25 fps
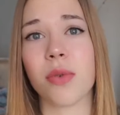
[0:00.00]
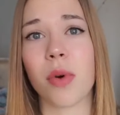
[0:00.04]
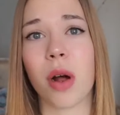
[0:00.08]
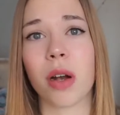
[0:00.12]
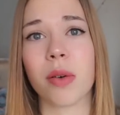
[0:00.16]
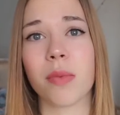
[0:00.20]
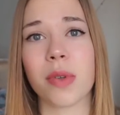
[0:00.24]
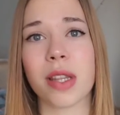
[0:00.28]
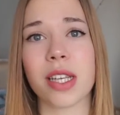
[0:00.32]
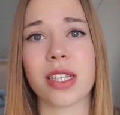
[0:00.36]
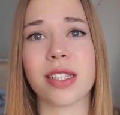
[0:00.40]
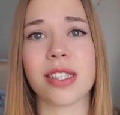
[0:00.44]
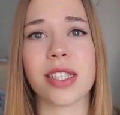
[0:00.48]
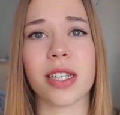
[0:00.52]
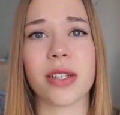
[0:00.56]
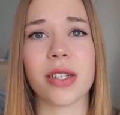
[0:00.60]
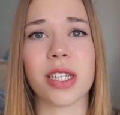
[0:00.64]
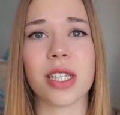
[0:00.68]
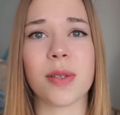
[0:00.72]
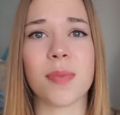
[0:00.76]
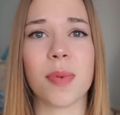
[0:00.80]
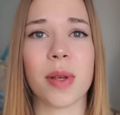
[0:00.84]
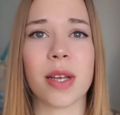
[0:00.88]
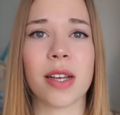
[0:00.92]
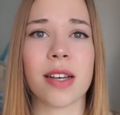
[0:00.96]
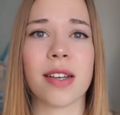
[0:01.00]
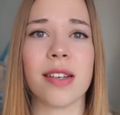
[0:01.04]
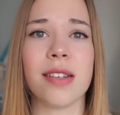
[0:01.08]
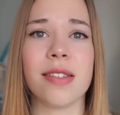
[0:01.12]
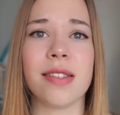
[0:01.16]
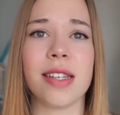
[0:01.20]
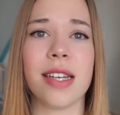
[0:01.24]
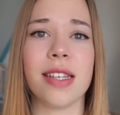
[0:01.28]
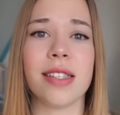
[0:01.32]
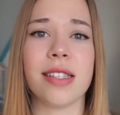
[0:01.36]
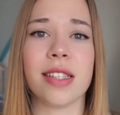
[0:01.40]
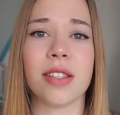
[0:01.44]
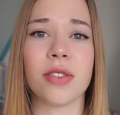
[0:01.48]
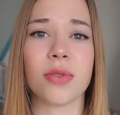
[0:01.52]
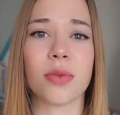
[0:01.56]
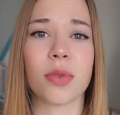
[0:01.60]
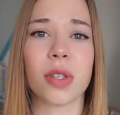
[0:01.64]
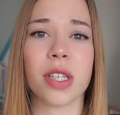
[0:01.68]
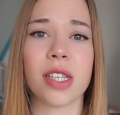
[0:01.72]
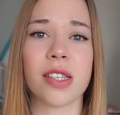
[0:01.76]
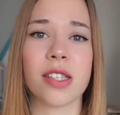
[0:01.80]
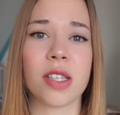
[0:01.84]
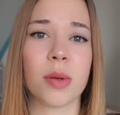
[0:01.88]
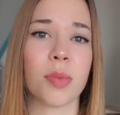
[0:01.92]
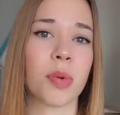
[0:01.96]
on with this series because it didn't
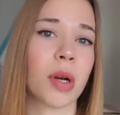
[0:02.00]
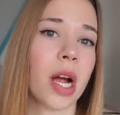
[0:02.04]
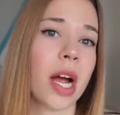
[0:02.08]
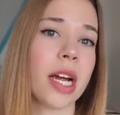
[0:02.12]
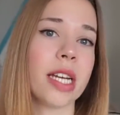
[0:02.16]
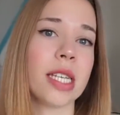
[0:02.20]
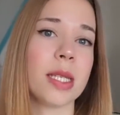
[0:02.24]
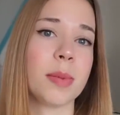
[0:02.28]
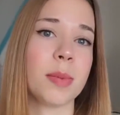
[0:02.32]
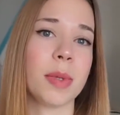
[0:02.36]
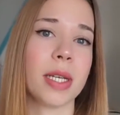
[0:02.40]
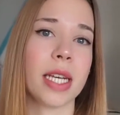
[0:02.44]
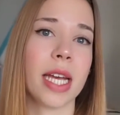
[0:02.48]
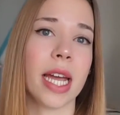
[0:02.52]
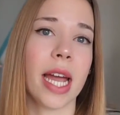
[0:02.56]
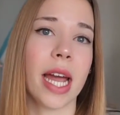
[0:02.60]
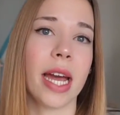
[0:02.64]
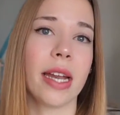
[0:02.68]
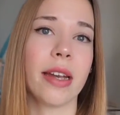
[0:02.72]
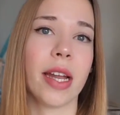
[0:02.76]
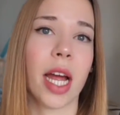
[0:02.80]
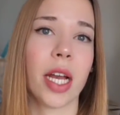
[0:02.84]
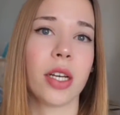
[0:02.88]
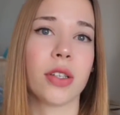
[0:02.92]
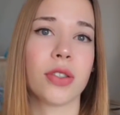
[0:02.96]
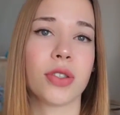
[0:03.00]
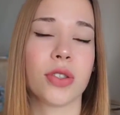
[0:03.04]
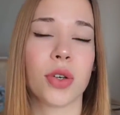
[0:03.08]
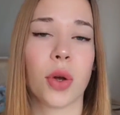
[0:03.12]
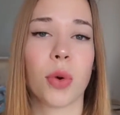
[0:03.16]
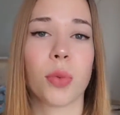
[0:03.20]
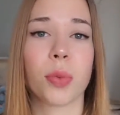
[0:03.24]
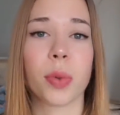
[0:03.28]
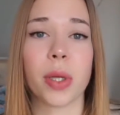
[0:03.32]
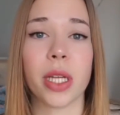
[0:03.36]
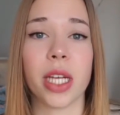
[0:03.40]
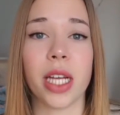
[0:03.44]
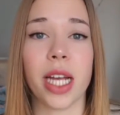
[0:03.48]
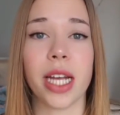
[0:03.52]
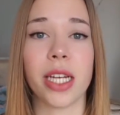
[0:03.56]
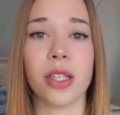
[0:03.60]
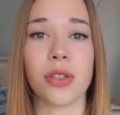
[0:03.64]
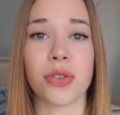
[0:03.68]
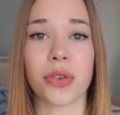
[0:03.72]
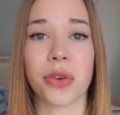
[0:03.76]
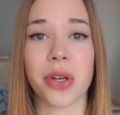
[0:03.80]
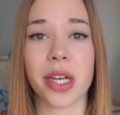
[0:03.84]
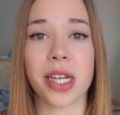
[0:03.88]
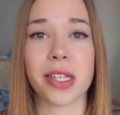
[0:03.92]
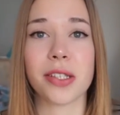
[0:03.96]
really surprise me and I just don't really
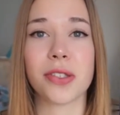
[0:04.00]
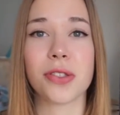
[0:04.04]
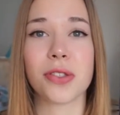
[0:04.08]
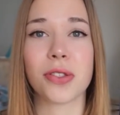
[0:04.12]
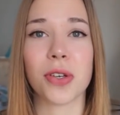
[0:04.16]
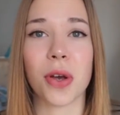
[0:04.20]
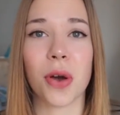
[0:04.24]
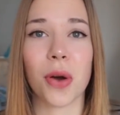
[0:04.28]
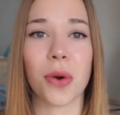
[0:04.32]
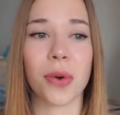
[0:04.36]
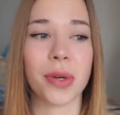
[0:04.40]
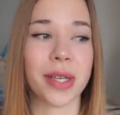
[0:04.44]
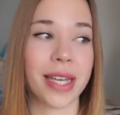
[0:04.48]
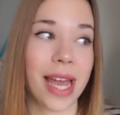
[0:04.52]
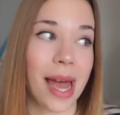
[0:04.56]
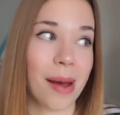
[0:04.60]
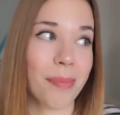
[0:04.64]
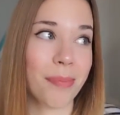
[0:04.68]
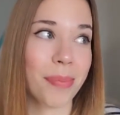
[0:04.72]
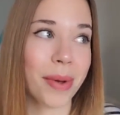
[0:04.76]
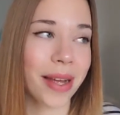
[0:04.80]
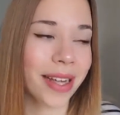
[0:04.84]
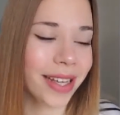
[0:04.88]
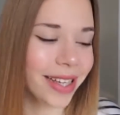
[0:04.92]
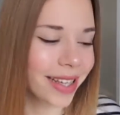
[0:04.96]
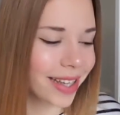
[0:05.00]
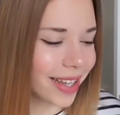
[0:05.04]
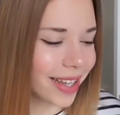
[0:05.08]
enjoy it, so yep.